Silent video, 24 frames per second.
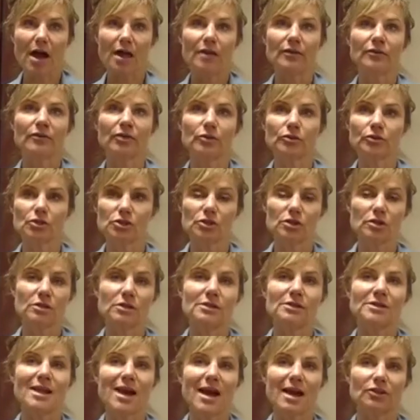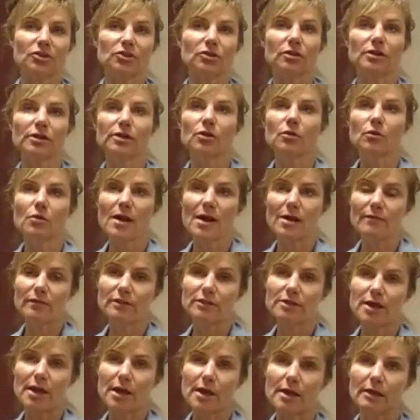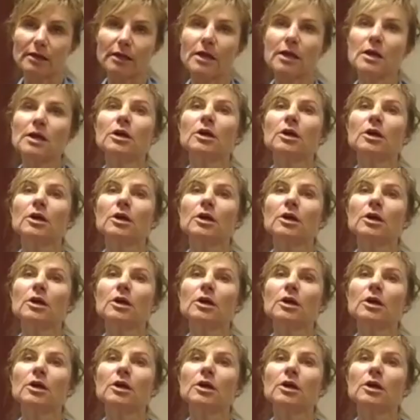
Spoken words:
And they're just going to naturally gravitate